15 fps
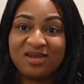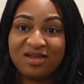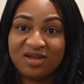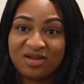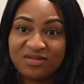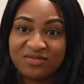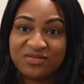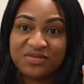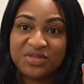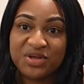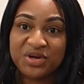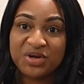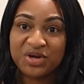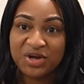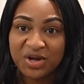love the
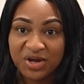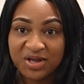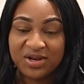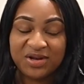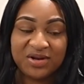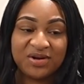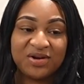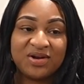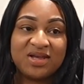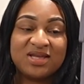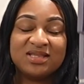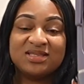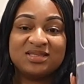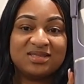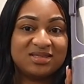color.
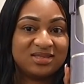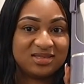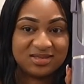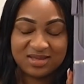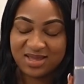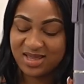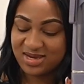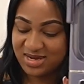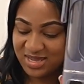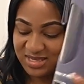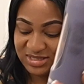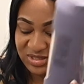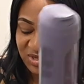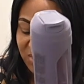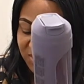It's a
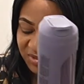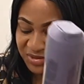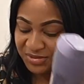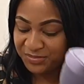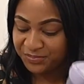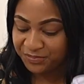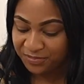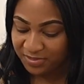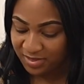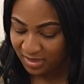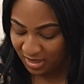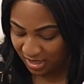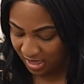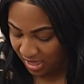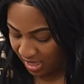nice color,
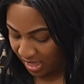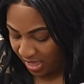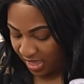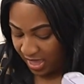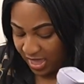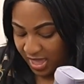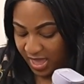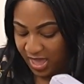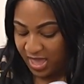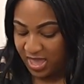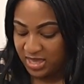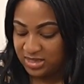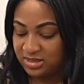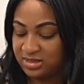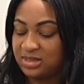
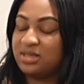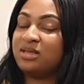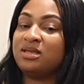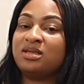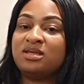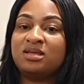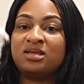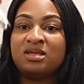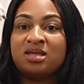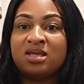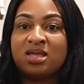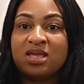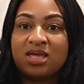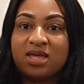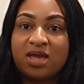and
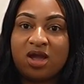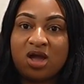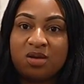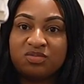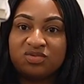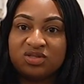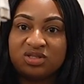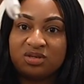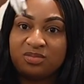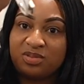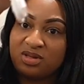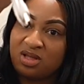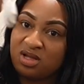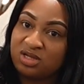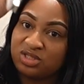it comes with a
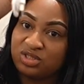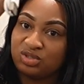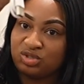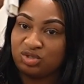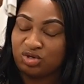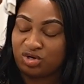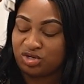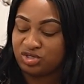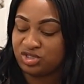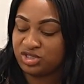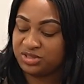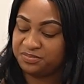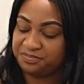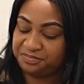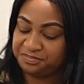plug to charge it.